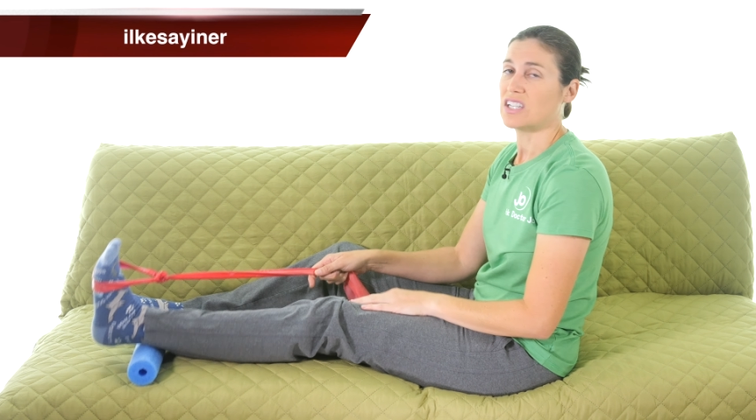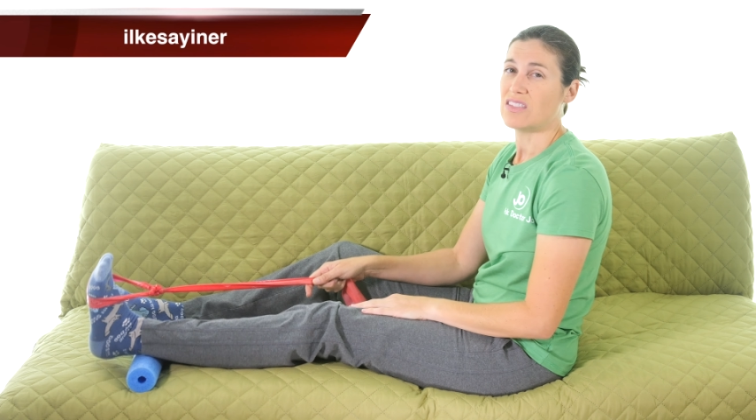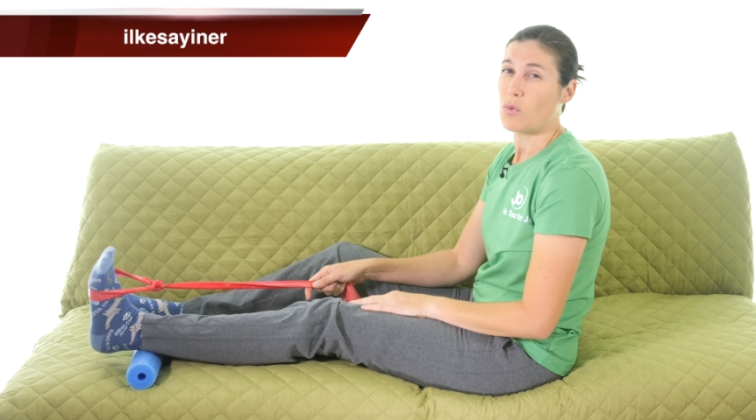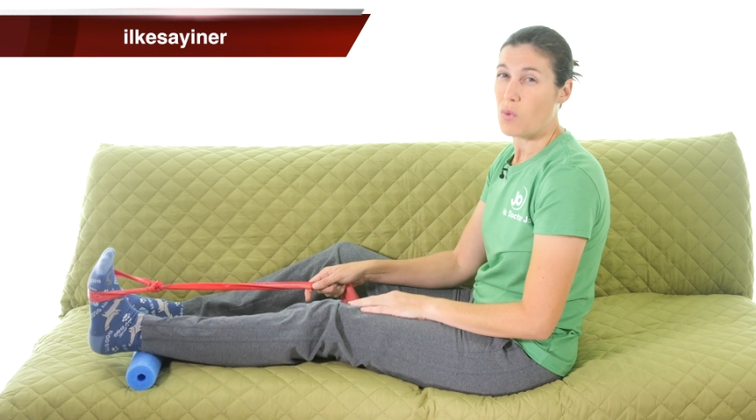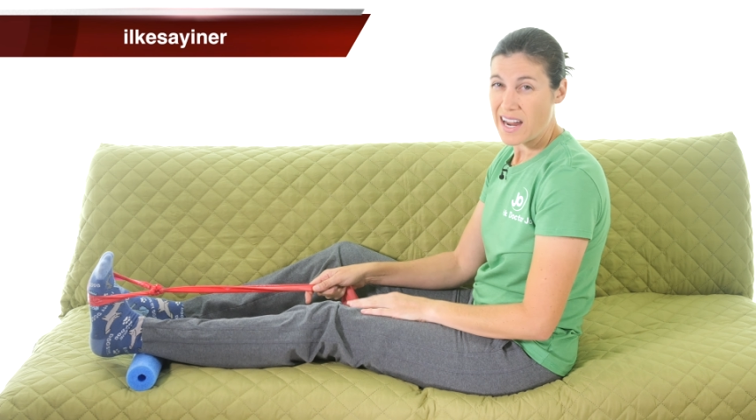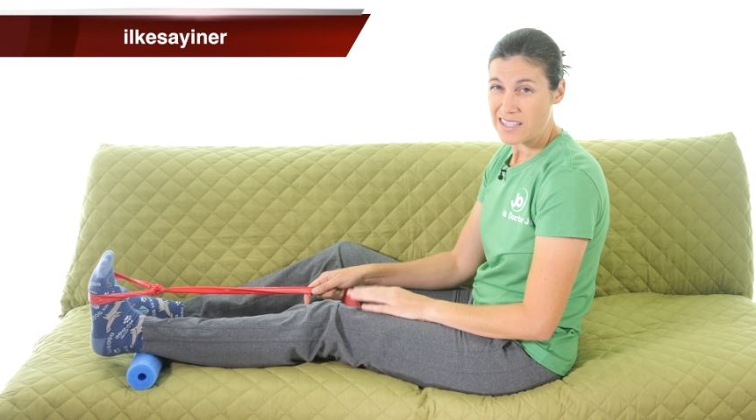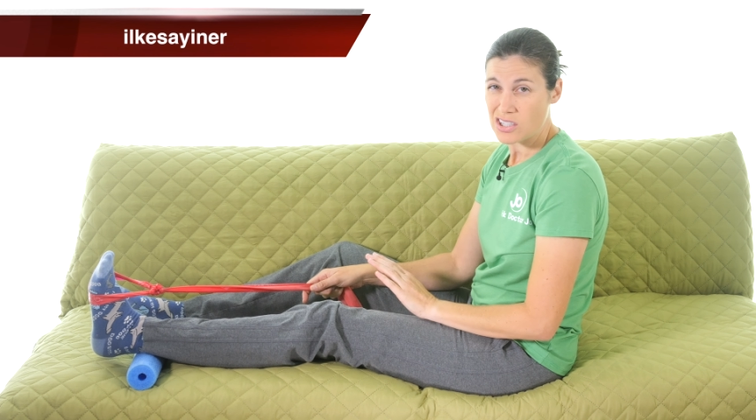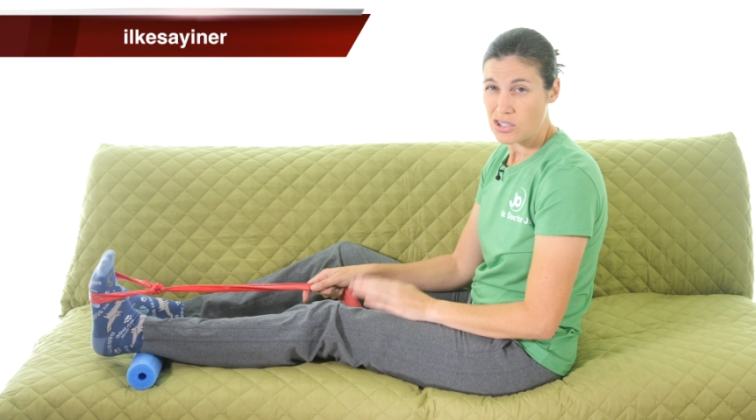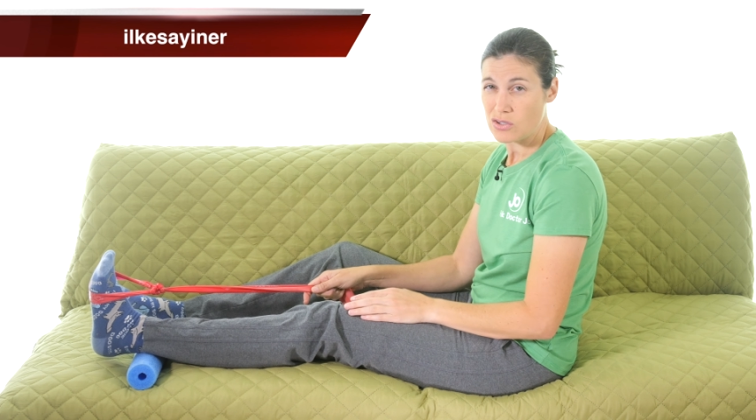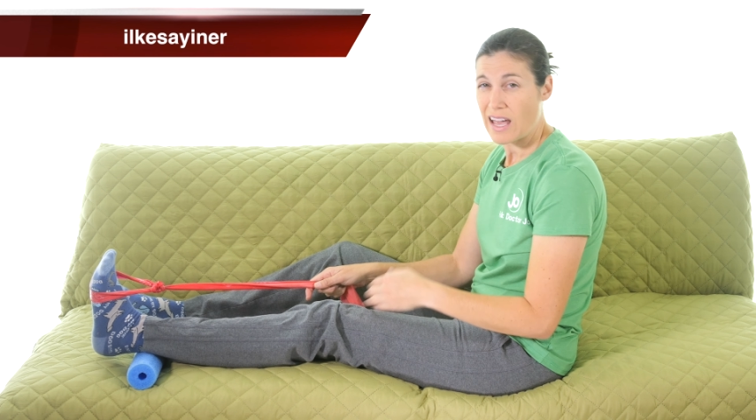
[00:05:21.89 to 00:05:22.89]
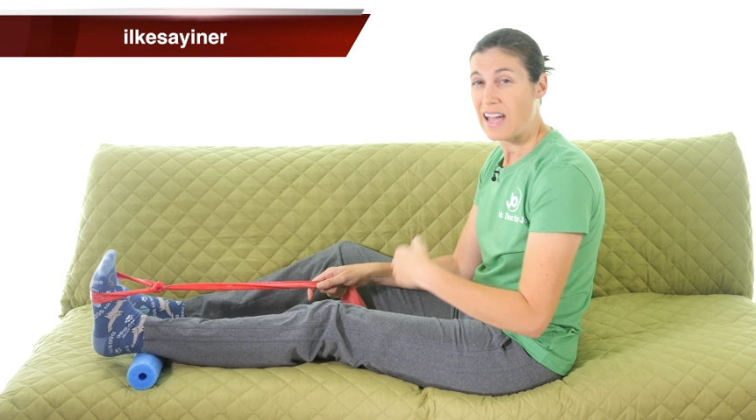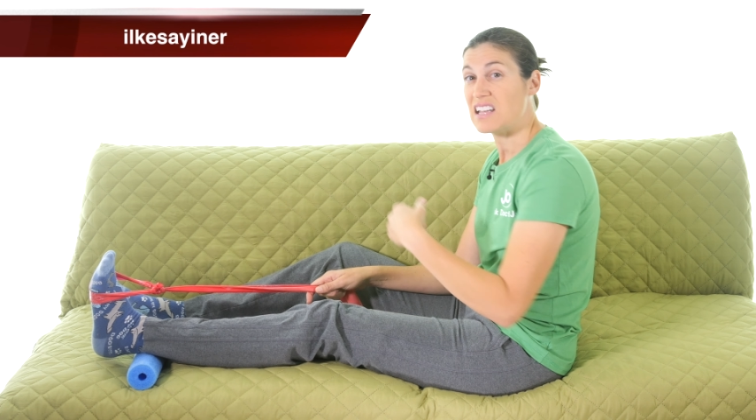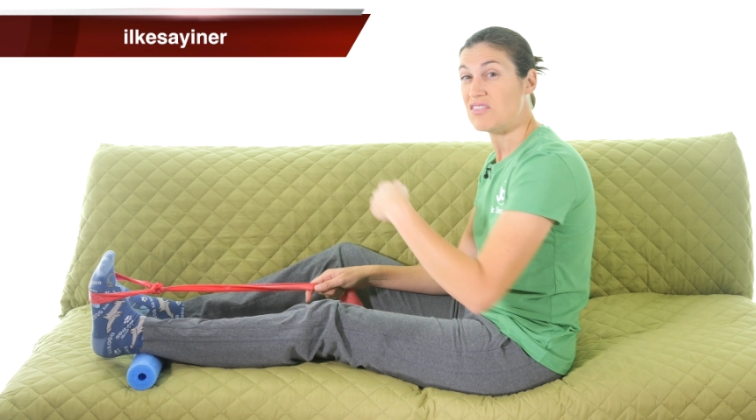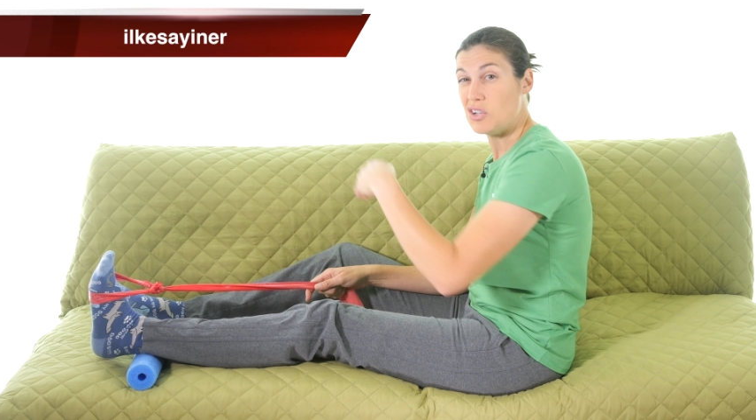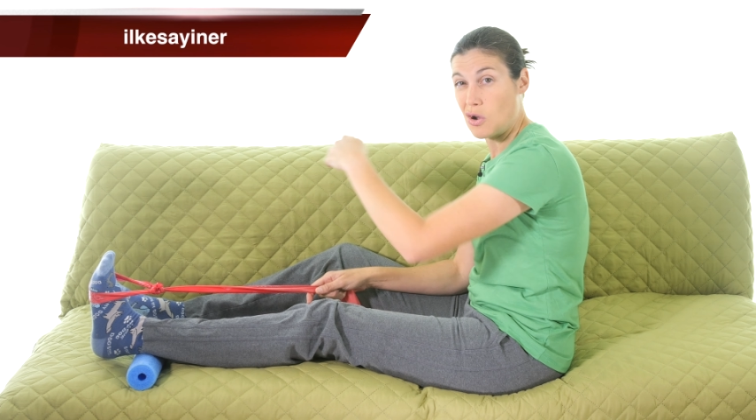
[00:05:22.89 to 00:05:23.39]
And the way to do that,
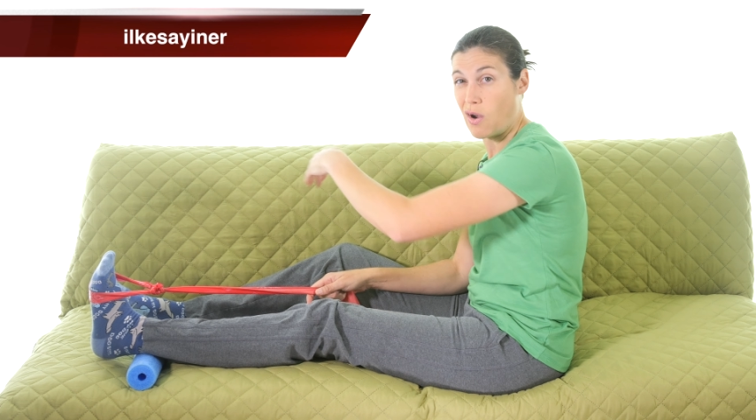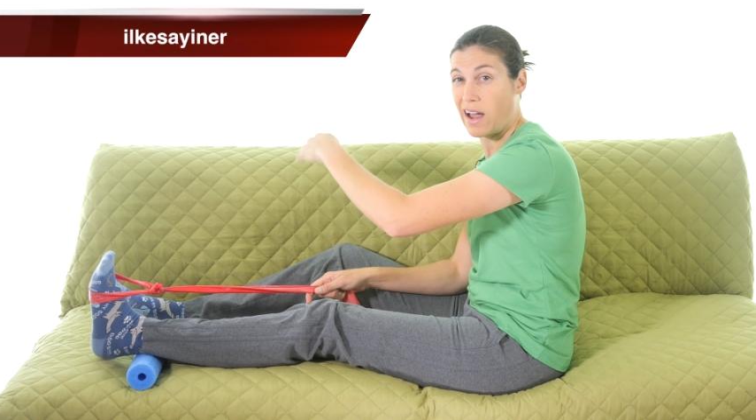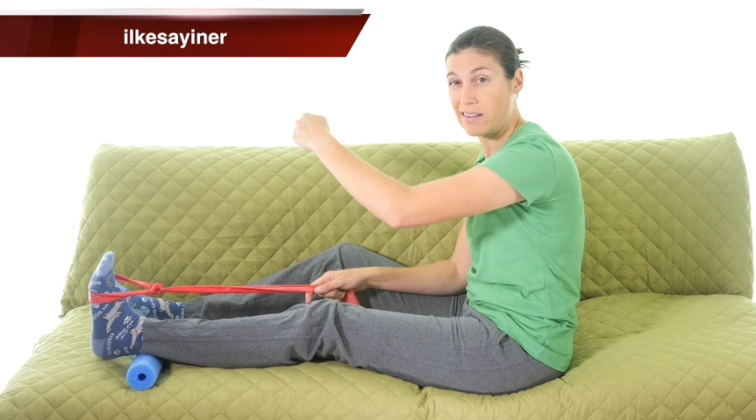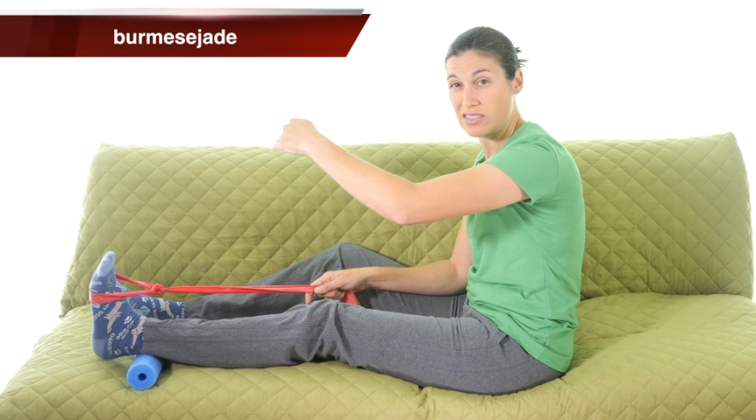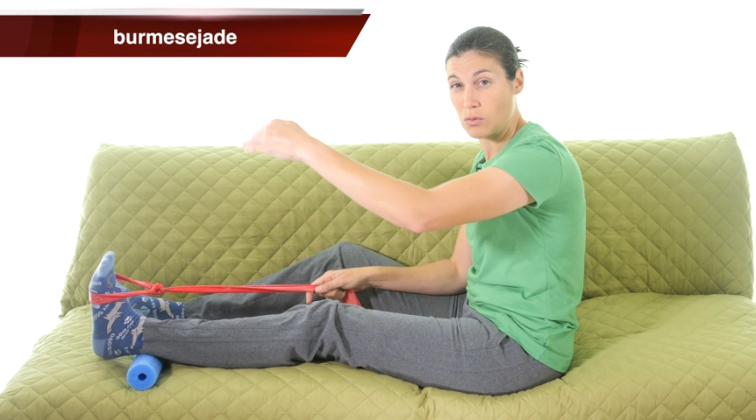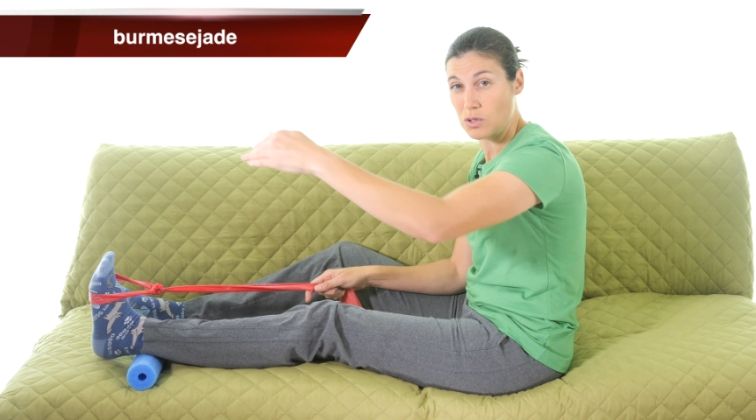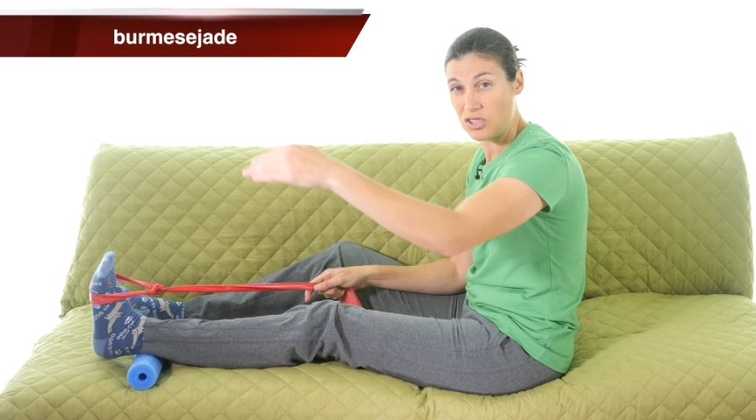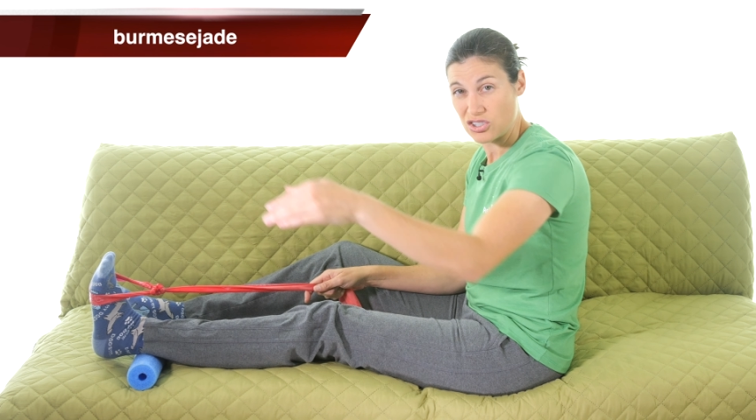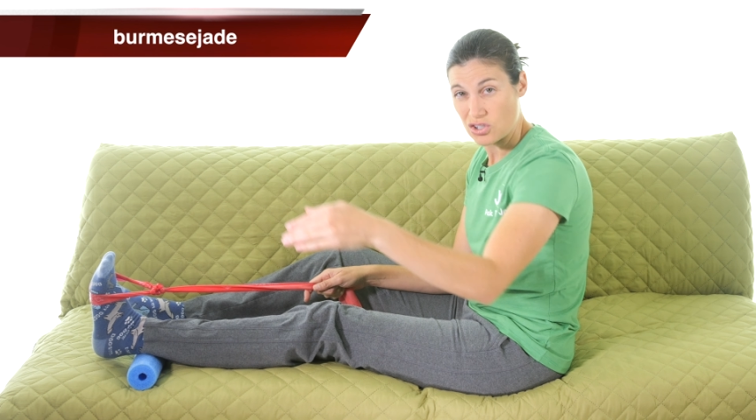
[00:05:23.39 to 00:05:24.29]
if you don't have someone just